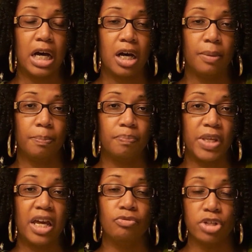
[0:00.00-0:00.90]
um,
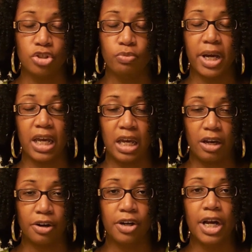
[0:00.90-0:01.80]
and redo my
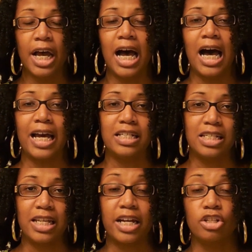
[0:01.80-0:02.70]
hair, I
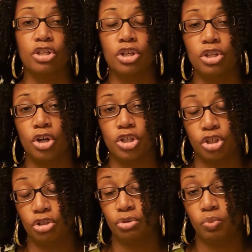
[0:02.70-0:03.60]
decided to,
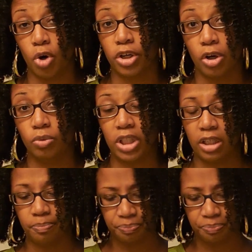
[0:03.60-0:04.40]
to do water only.